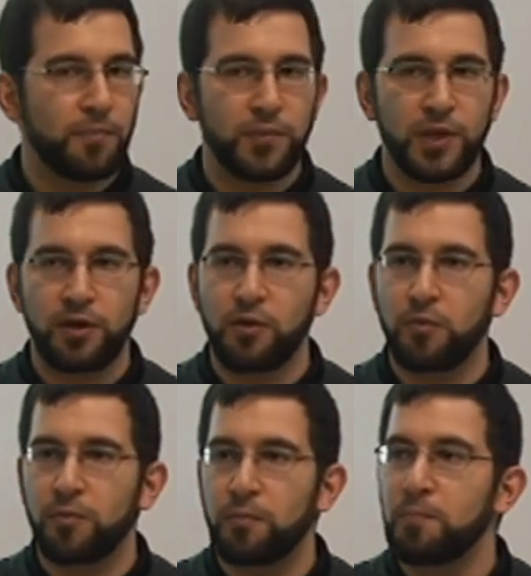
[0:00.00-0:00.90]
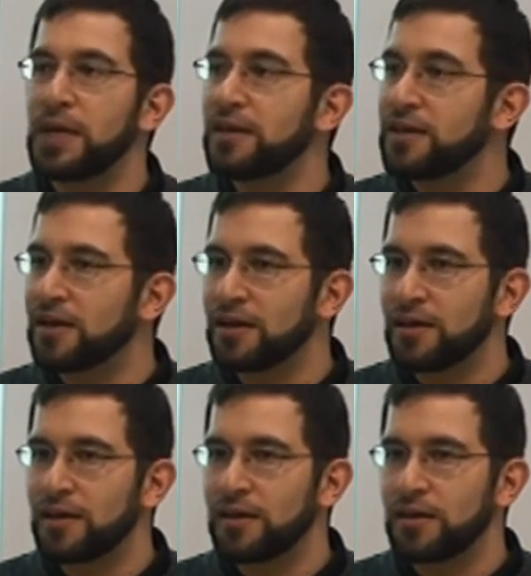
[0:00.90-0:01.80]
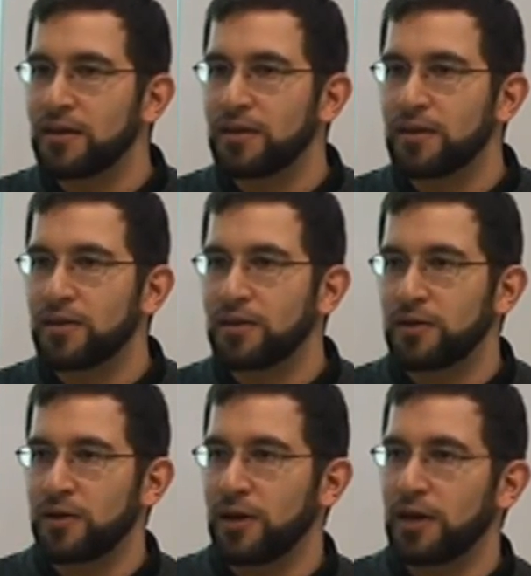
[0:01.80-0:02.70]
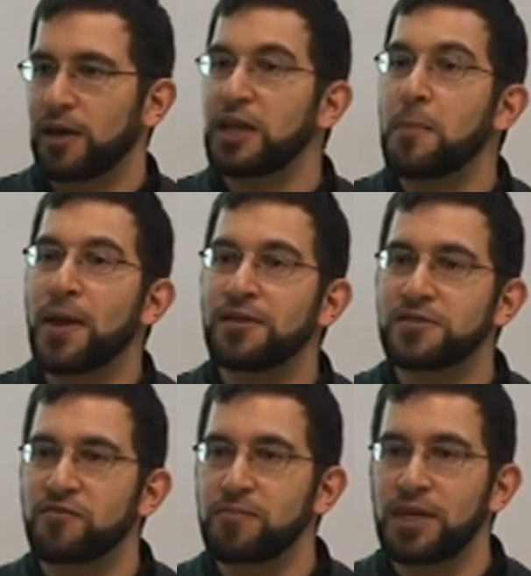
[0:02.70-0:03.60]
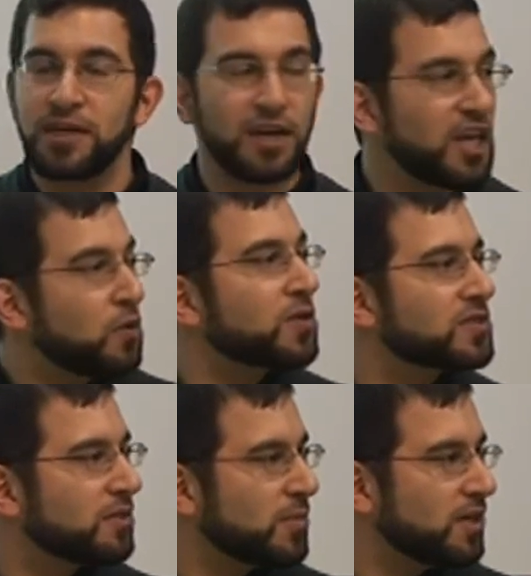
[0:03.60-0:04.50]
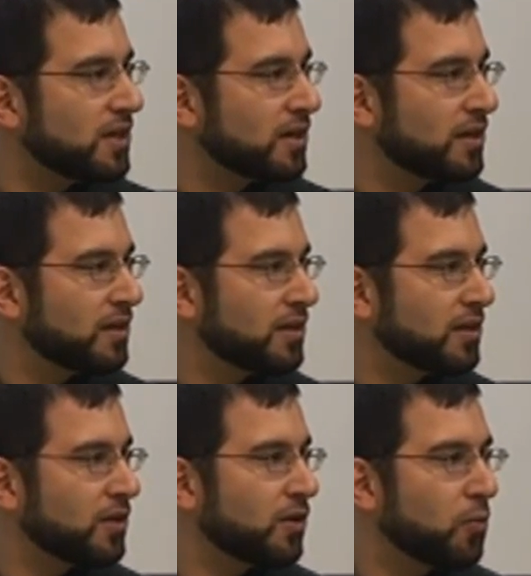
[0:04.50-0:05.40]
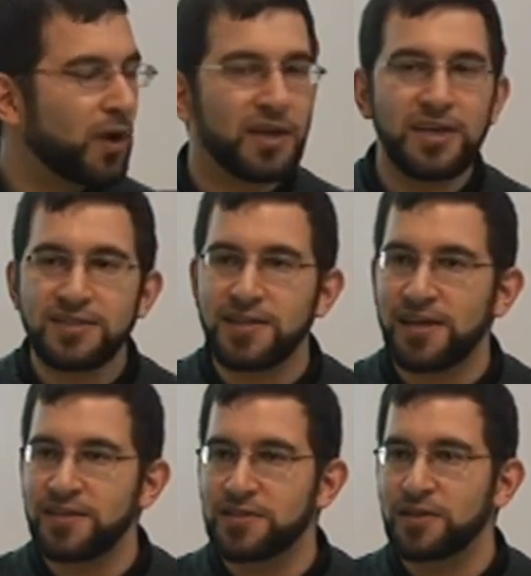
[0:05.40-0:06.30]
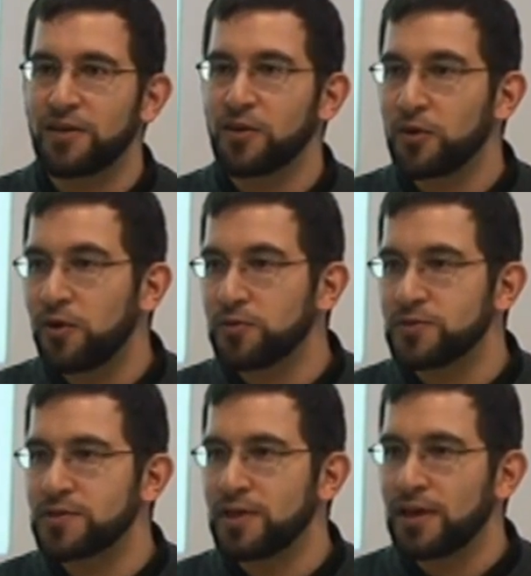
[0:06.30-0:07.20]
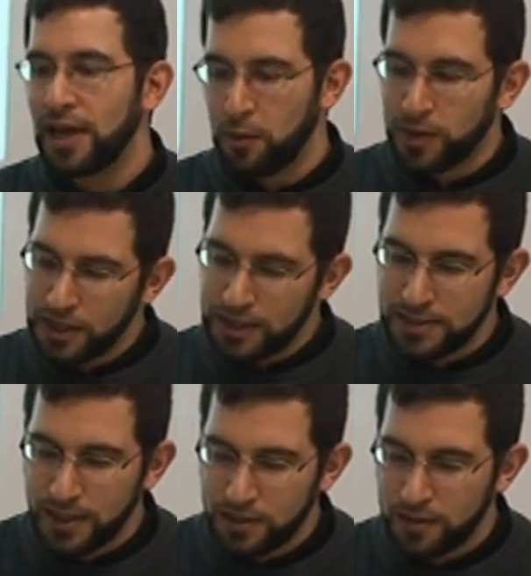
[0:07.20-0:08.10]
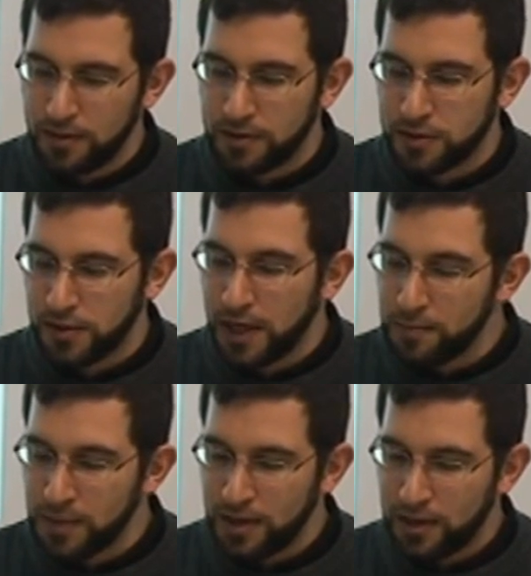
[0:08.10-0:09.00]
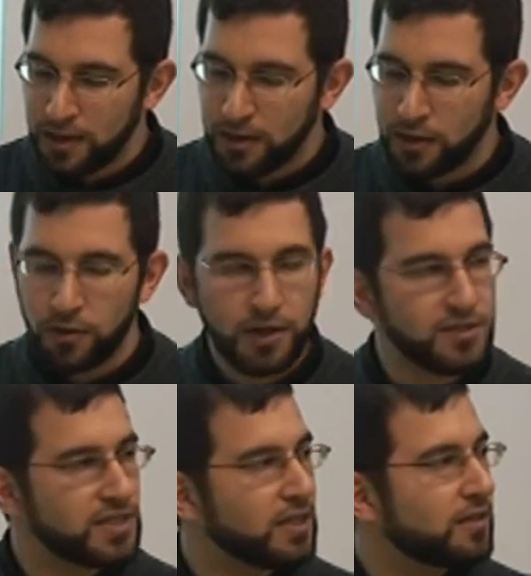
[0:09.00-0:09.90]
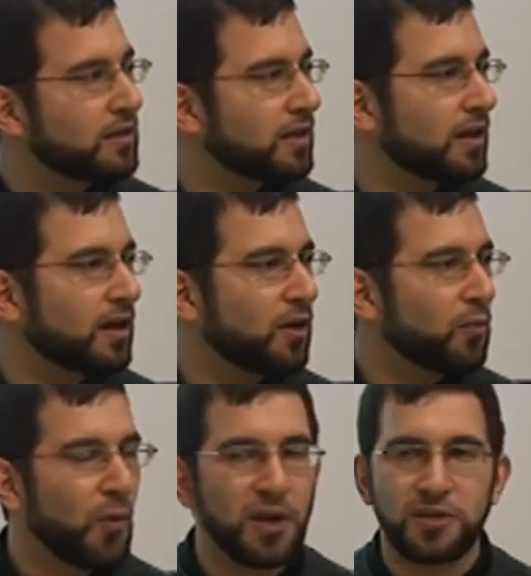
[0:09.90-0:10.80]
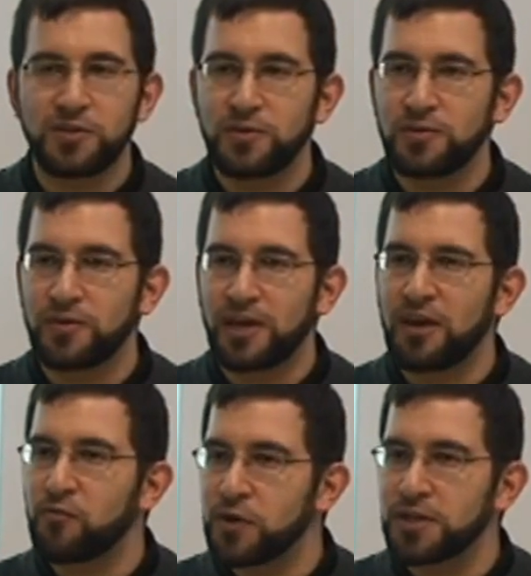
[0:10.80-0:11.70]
you know, media, independence of media. He was the media. You know, what he says goes. What did he say to him? You know, Yazid wanted to kind of ridicule